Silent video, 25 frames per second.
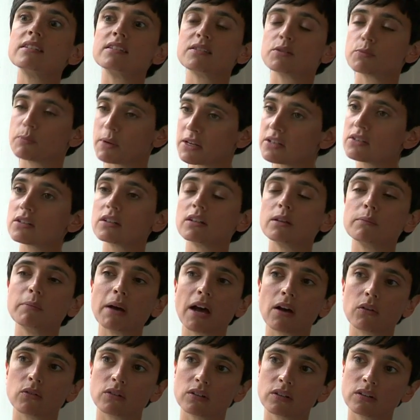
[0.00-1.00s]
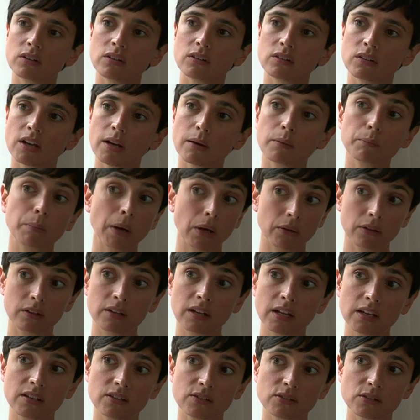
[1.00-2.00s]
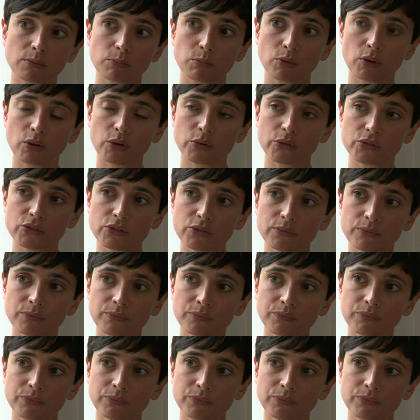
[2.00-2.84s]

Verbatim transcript: special about uh, about the Danish approach.